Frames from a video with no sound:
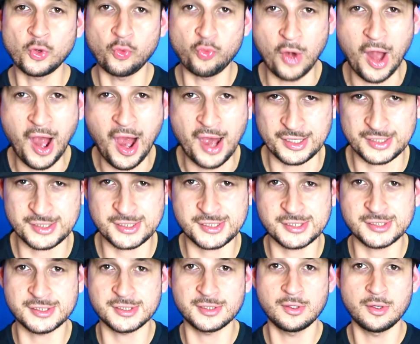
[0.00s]

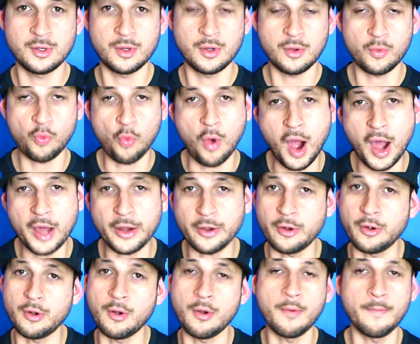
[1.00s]
rocks,
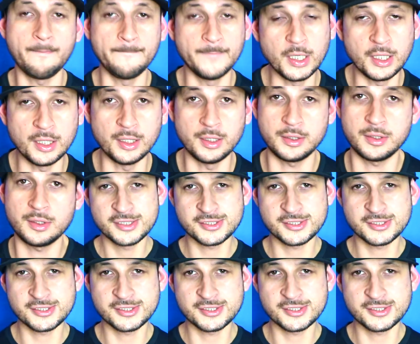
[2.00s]
water, mud.